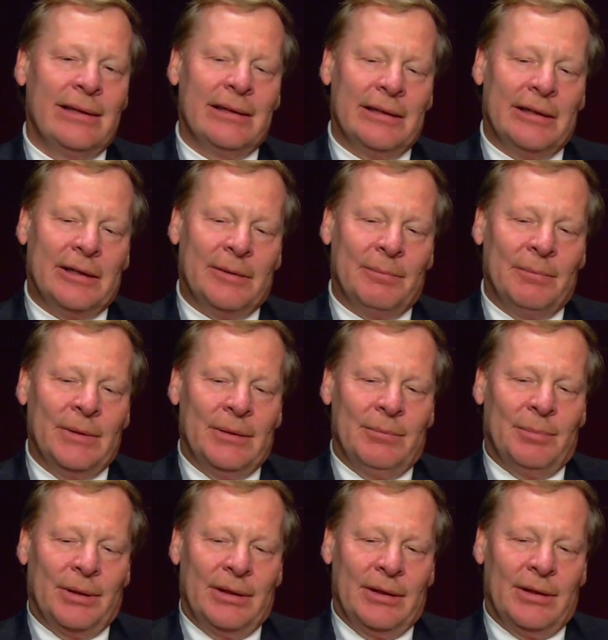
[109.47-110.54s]

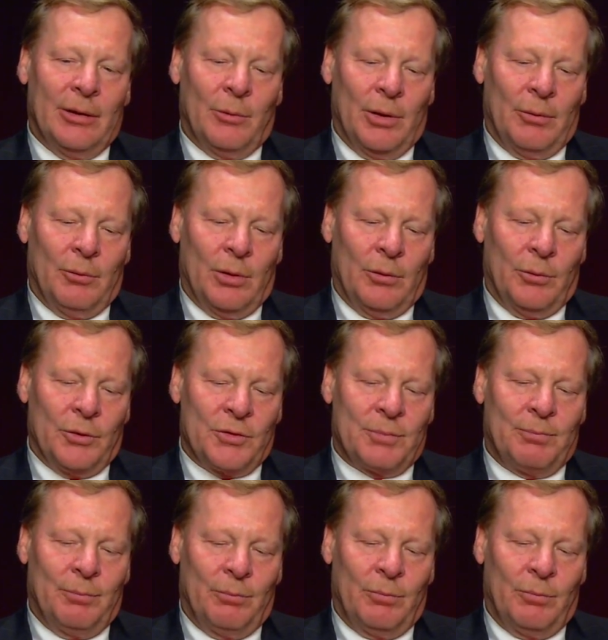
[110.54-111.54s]
But you know what was